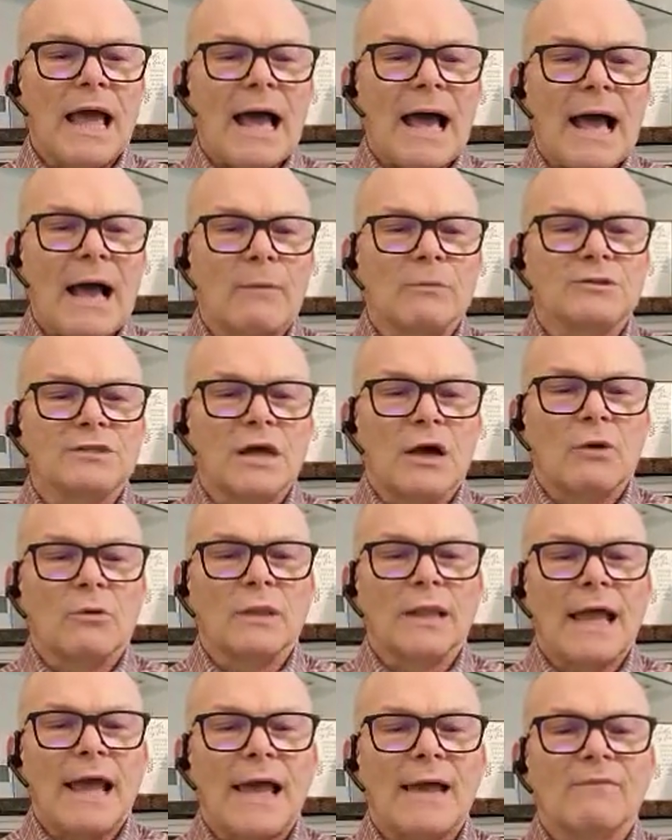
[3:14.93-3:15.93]
I was
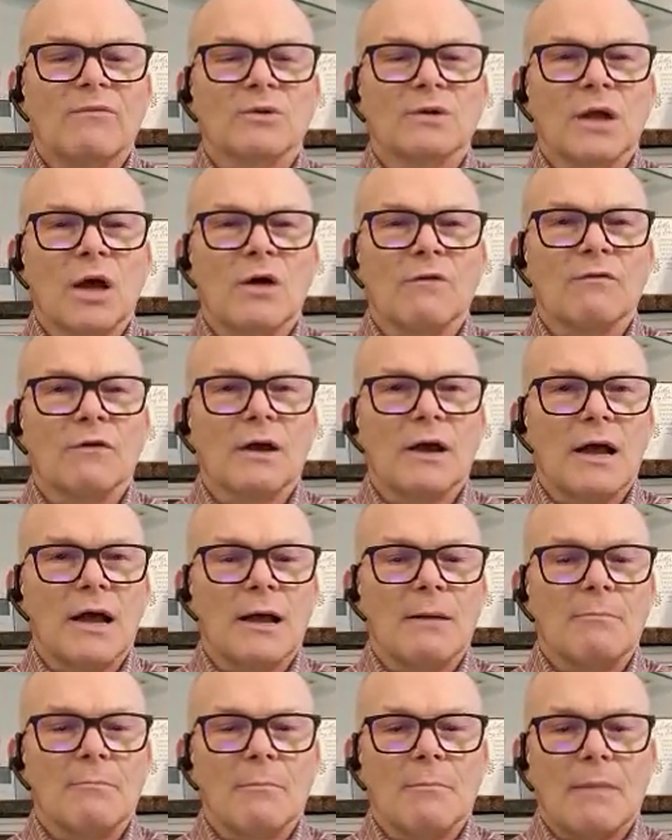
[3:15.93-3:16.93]
only able to
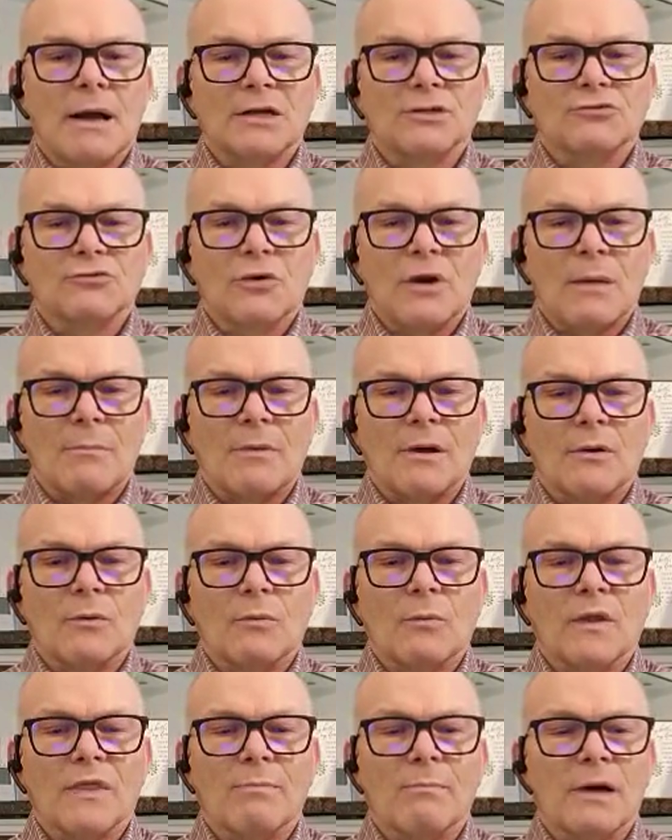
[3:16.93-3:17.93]
overcome my trauma
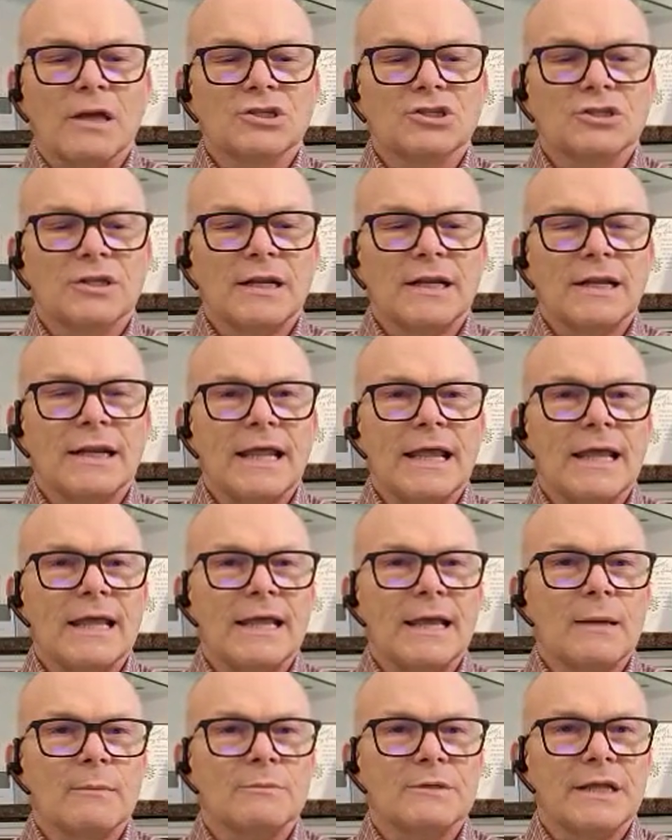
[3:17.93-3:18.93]
with much-needed
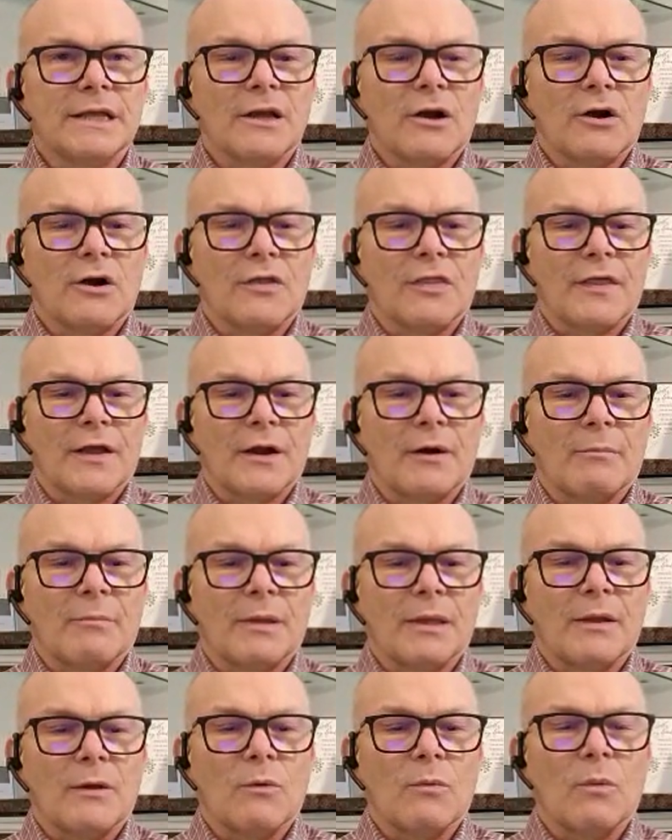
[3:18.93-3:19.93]
EMDR
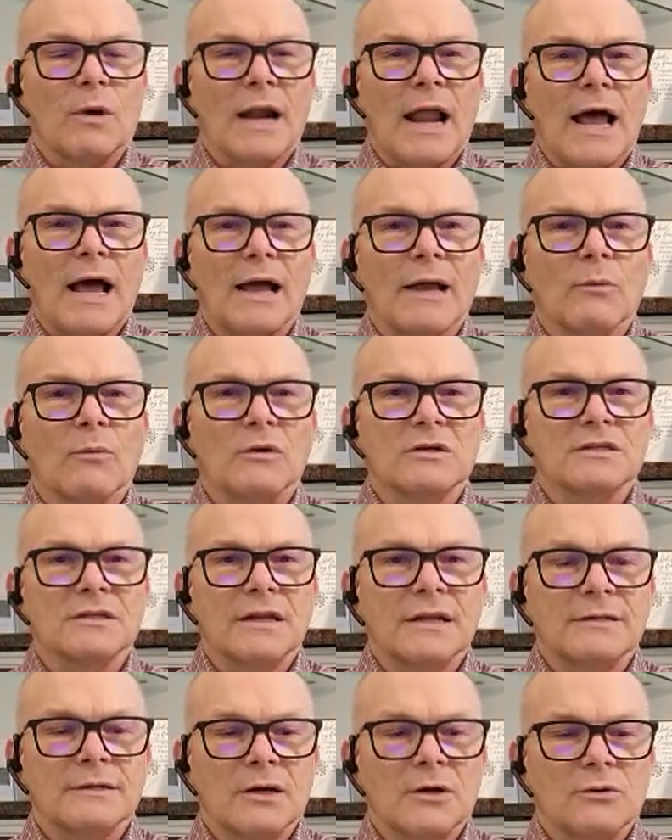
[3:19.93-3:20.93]
therapy when I was an
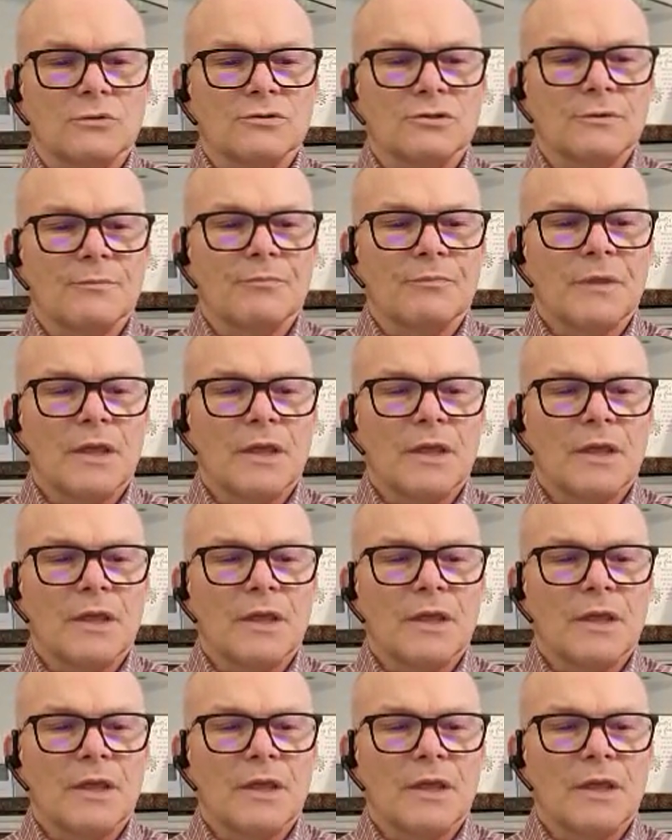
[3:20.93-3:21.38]
adult.